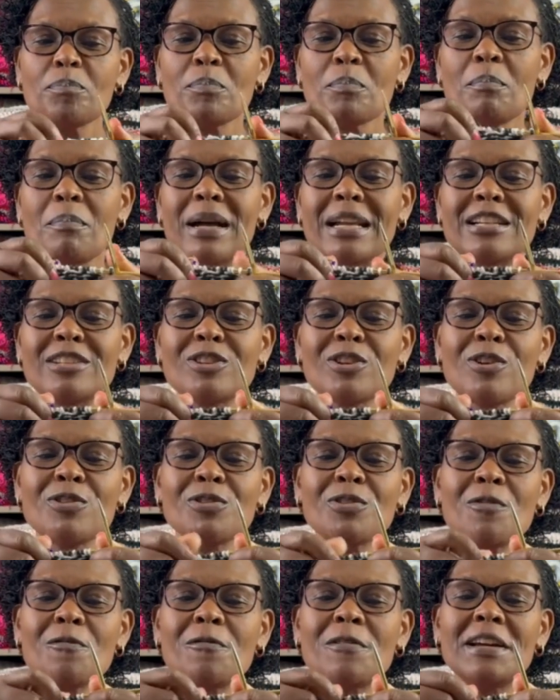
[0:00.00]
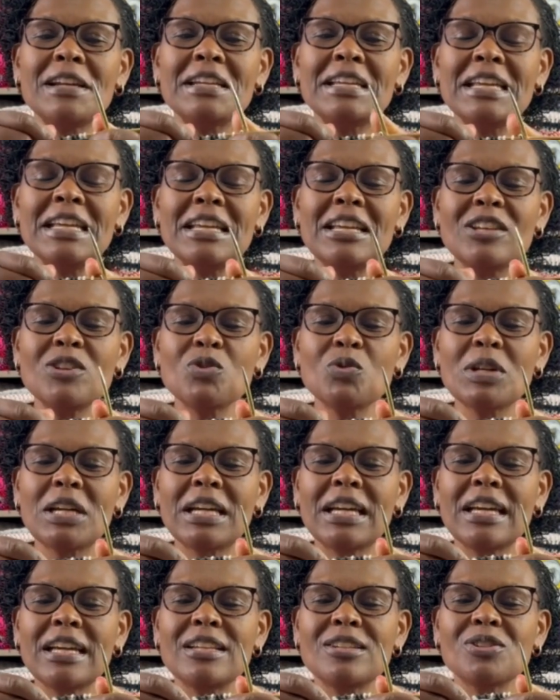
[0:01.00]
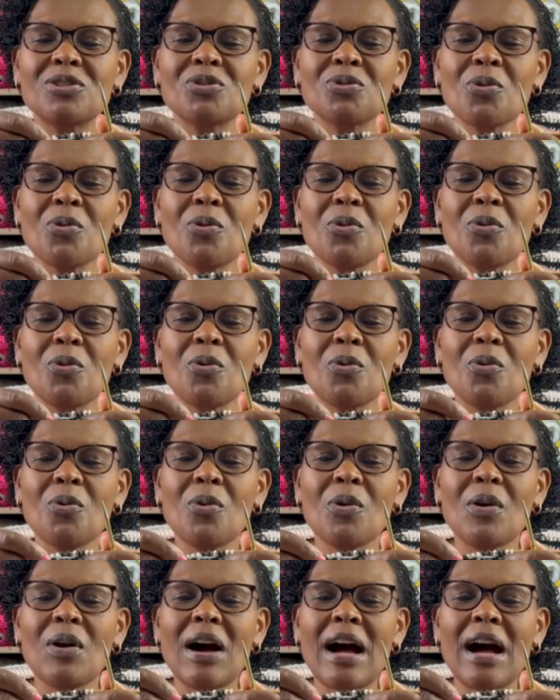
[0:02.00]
but it's also very intricate, so